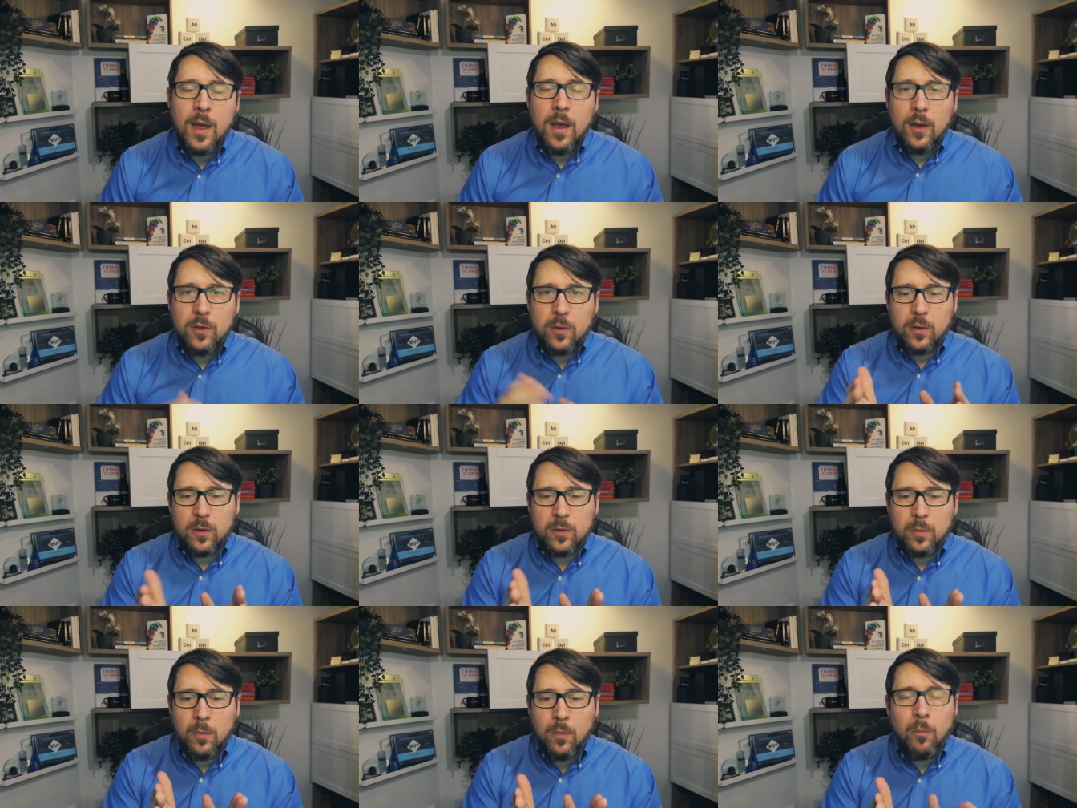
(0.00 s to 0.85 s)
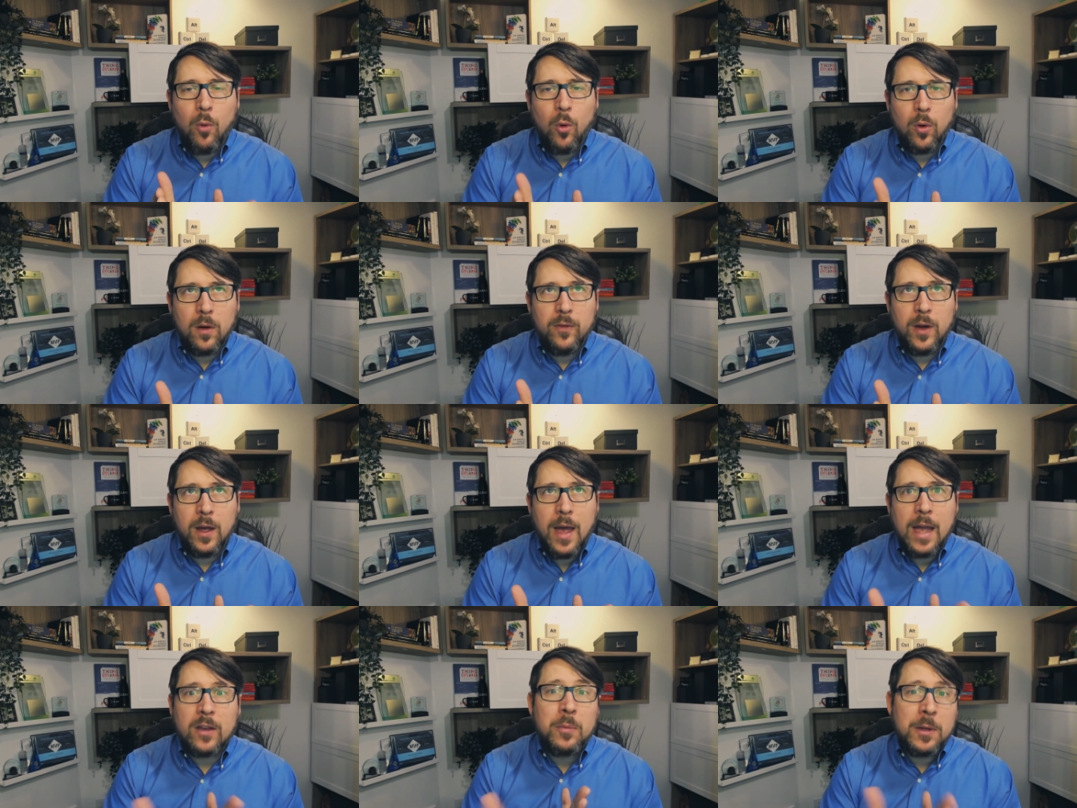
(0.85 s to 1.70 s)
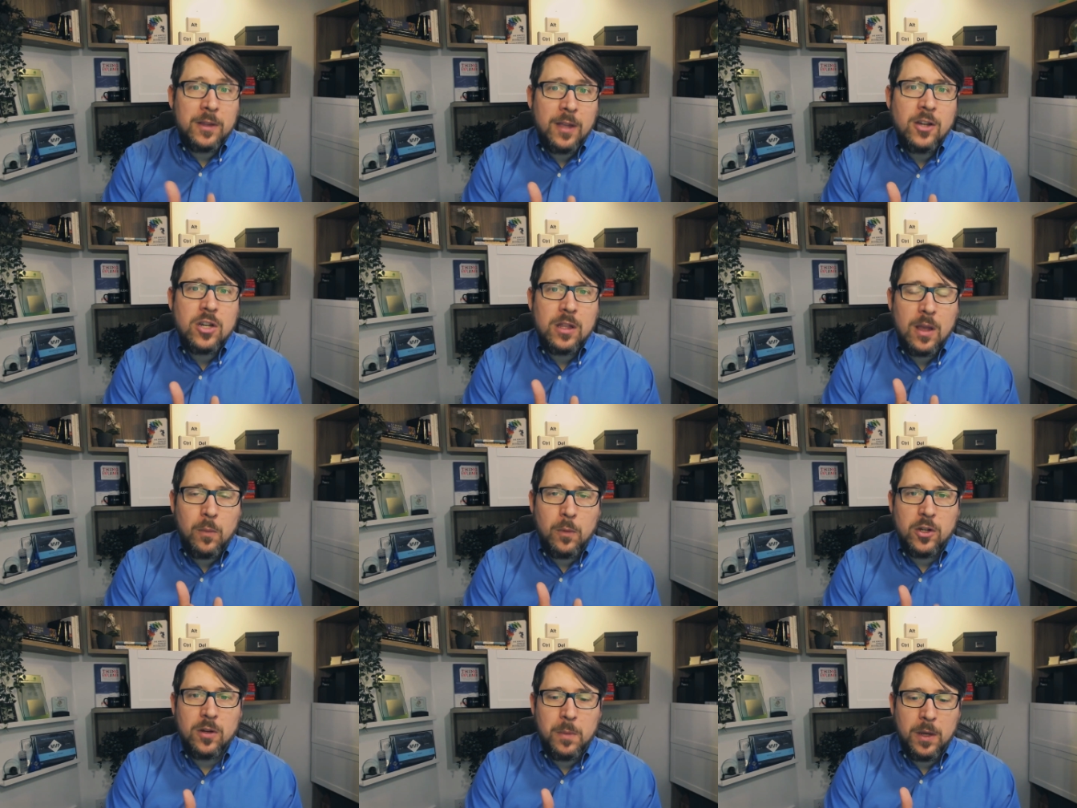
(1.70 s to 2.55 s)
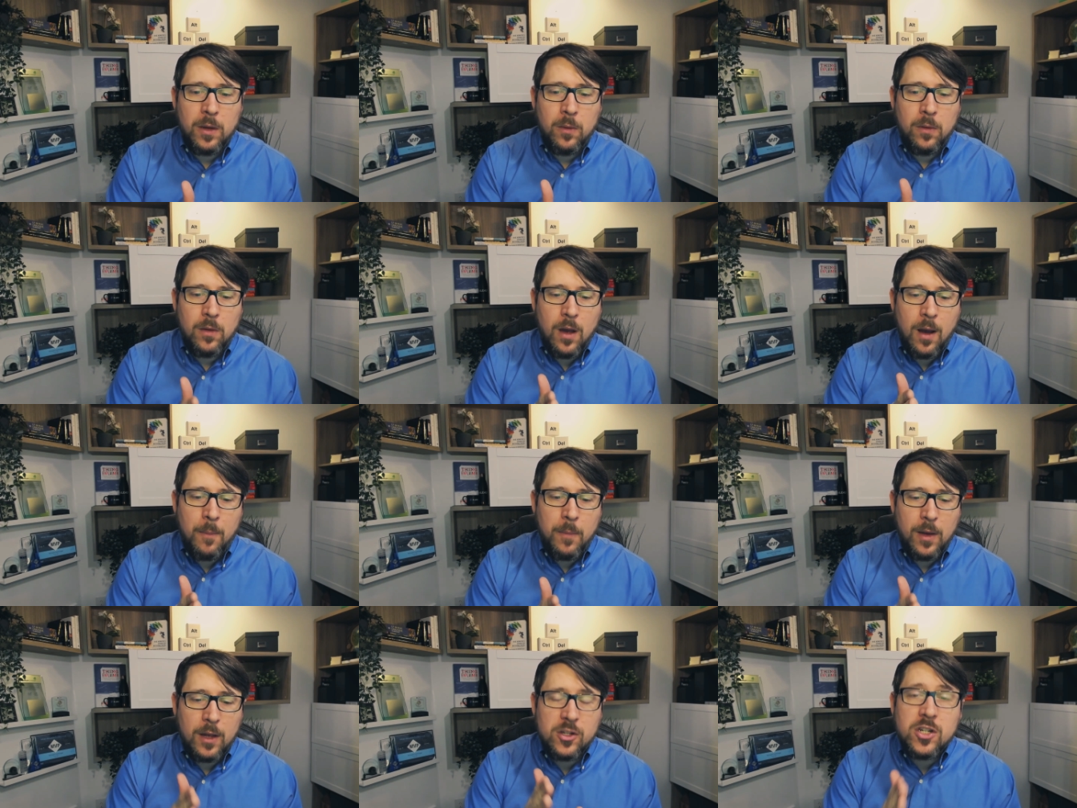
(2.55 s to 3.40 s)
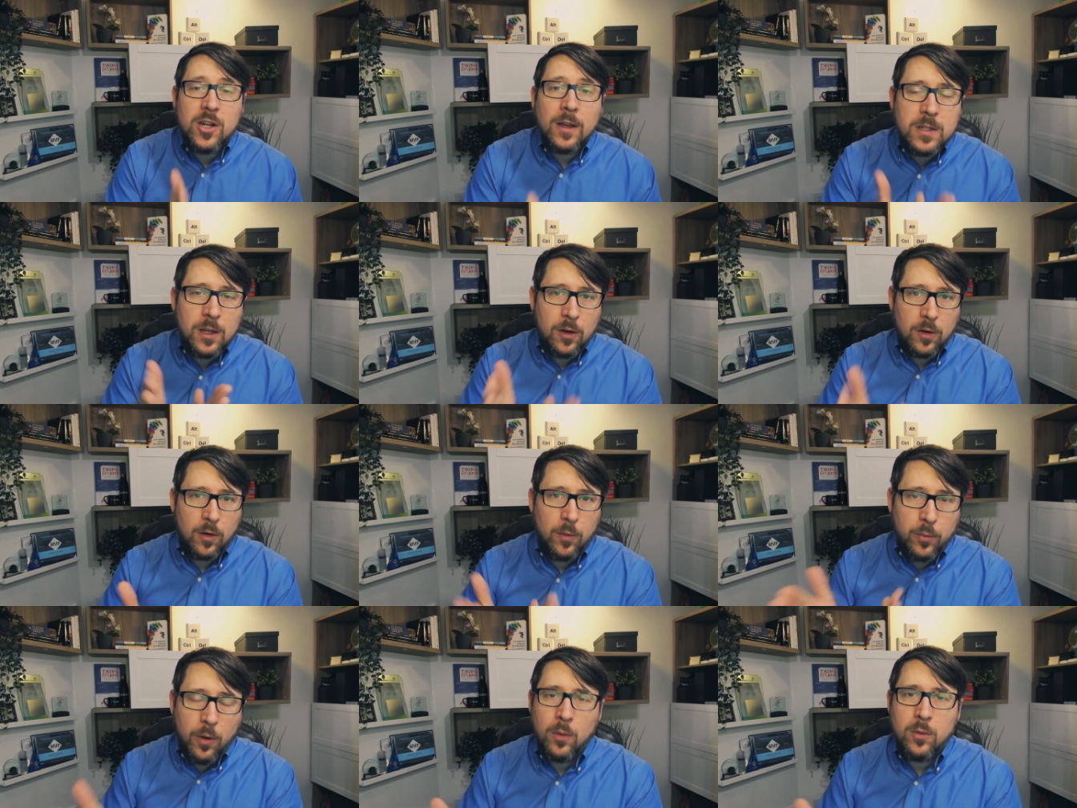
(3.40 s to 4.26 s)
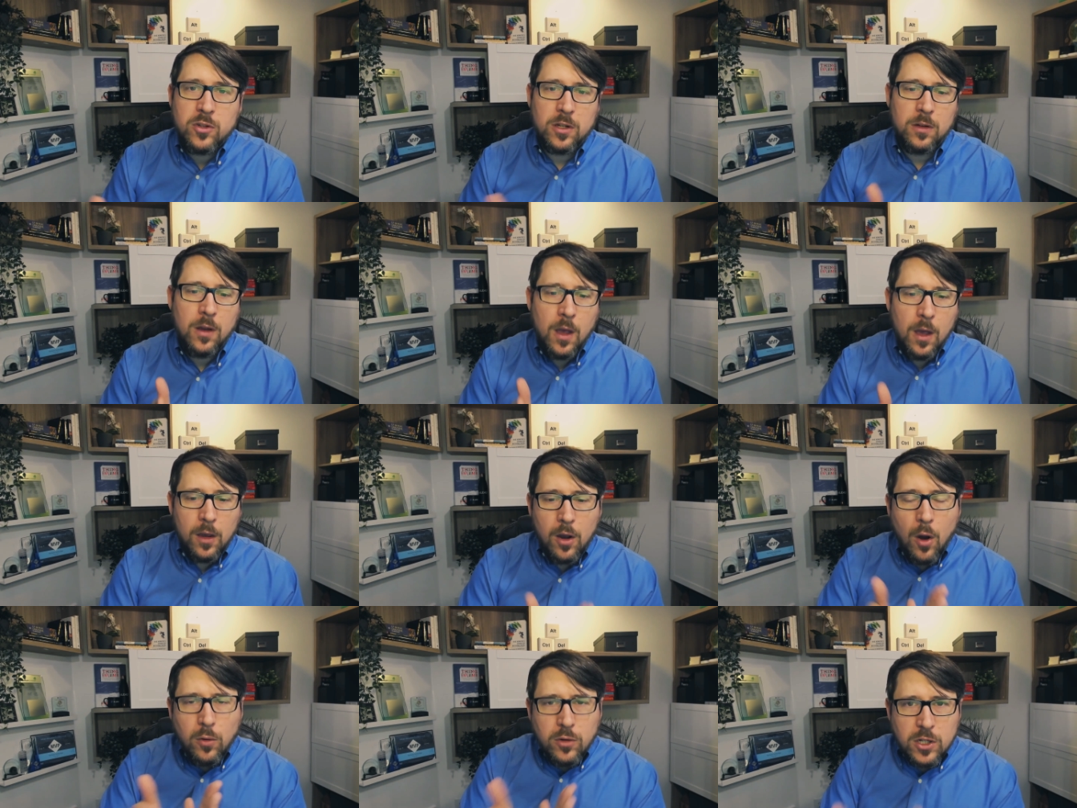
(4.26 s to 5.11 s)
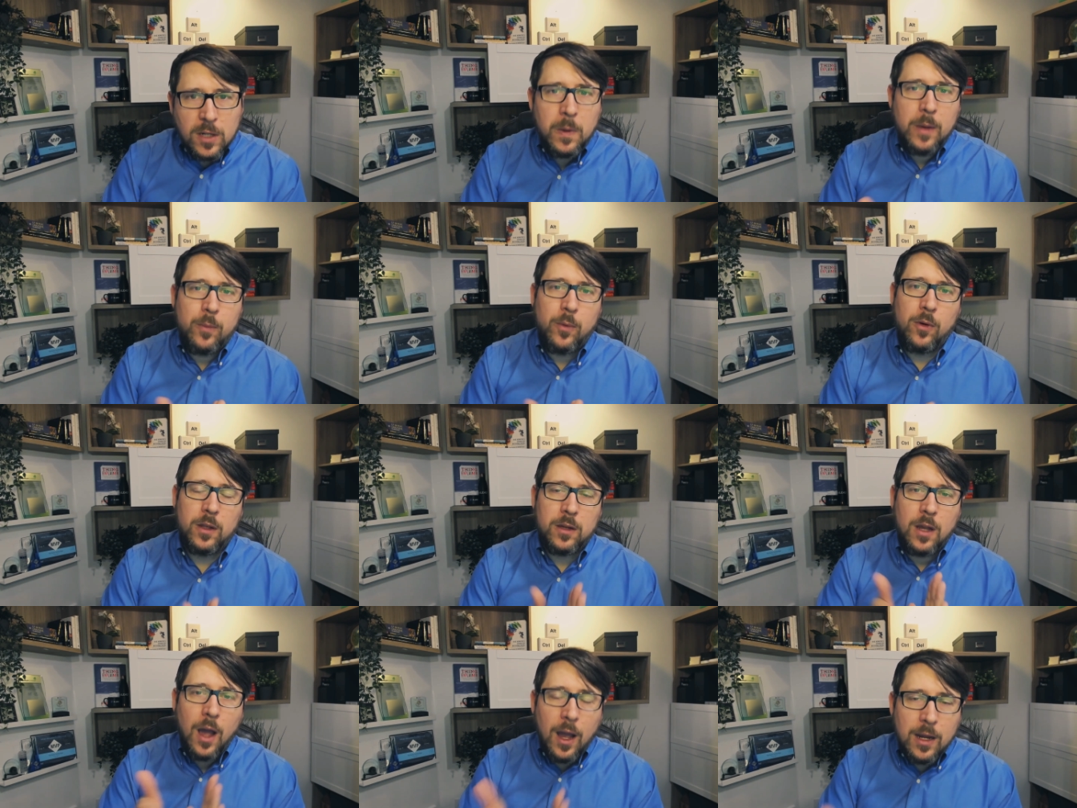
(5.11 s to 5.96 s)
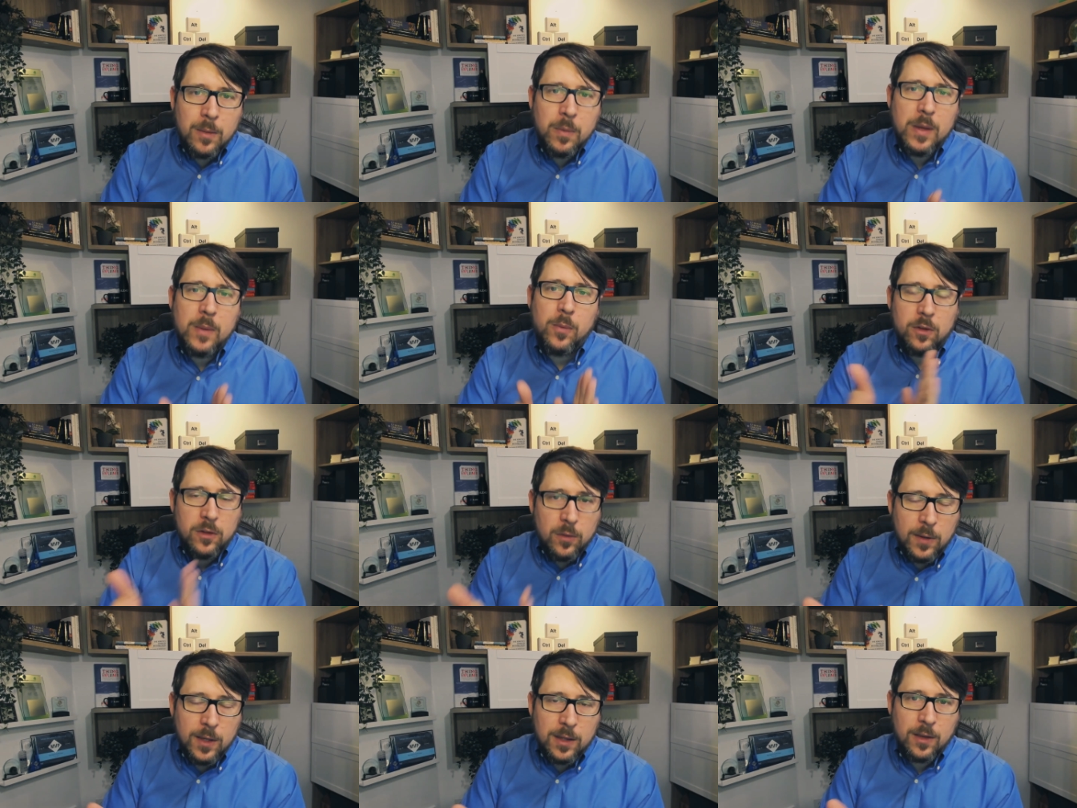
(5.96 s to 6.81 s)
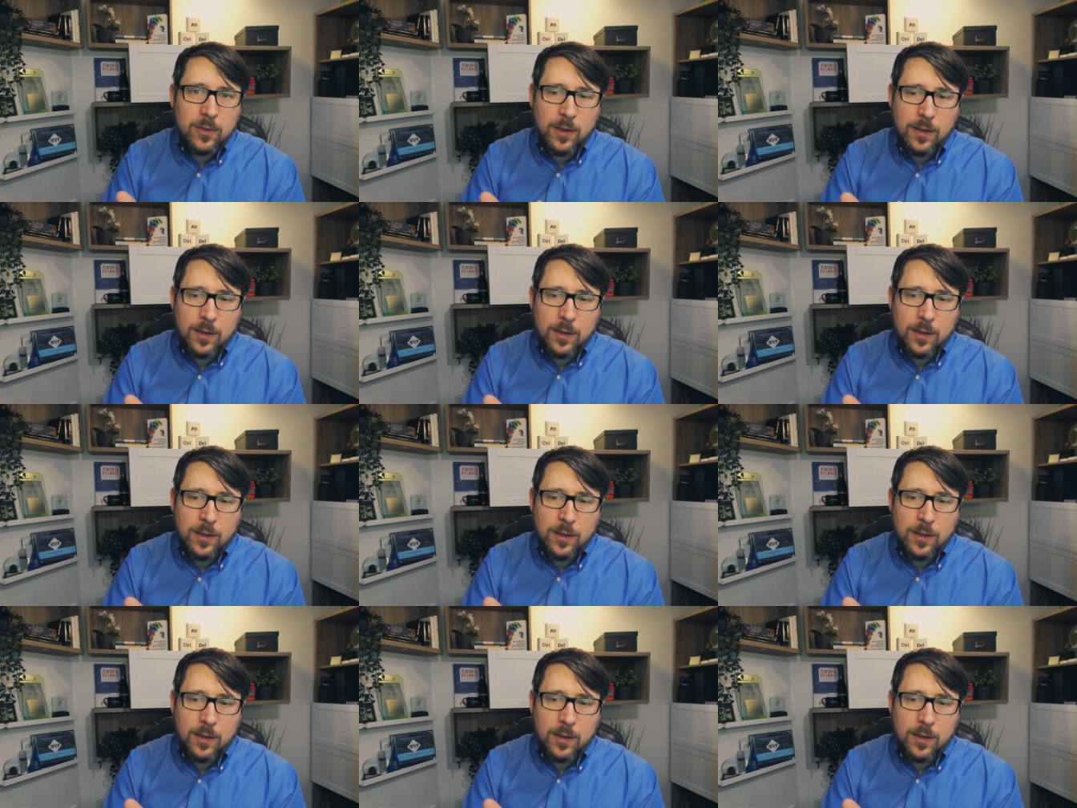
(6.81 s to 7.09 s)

So there's more of an expectation that we should be um, adjusting our approach and coaching people and guiding people and doing things like